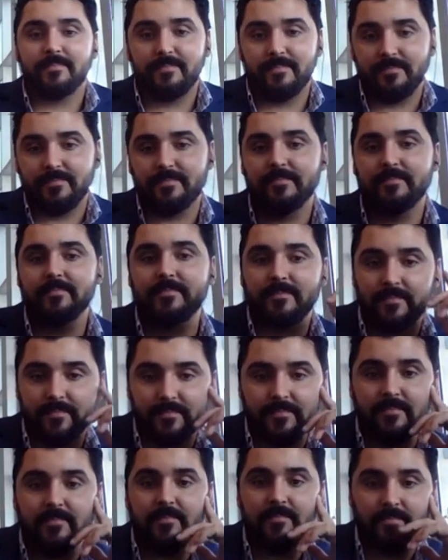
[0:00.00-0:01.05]

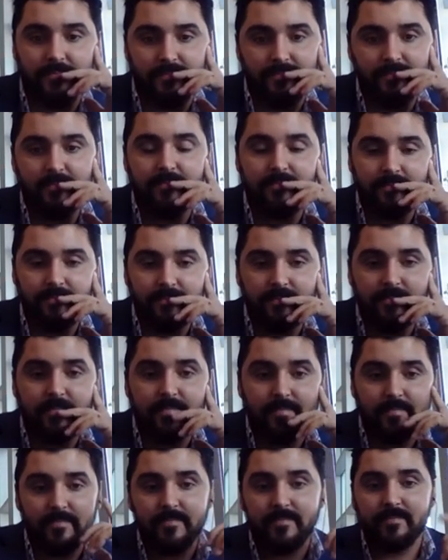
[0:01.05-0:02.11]

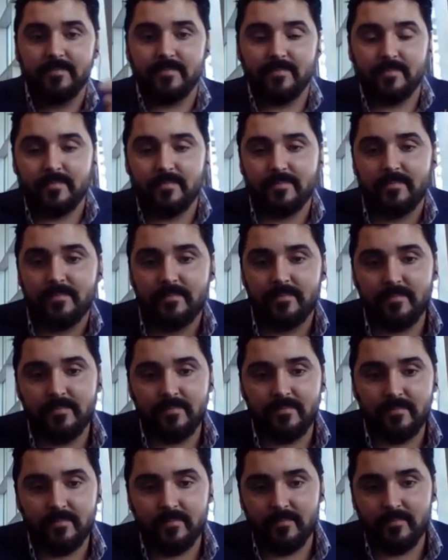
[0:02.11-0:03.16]

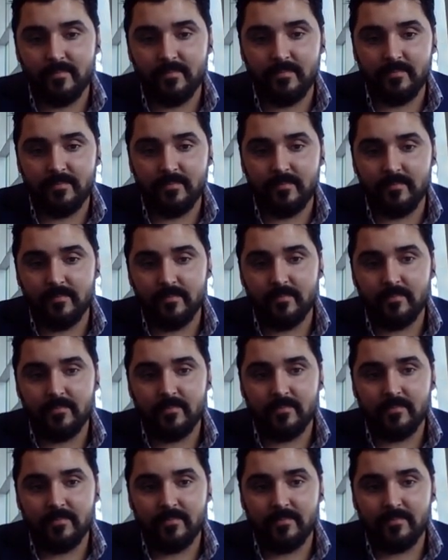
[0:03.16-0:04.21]

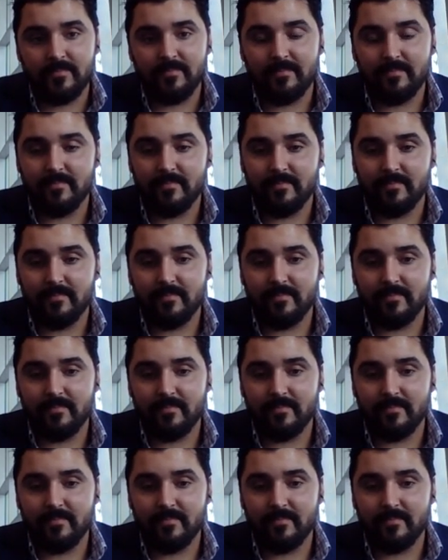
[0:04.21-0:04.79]
[no speech]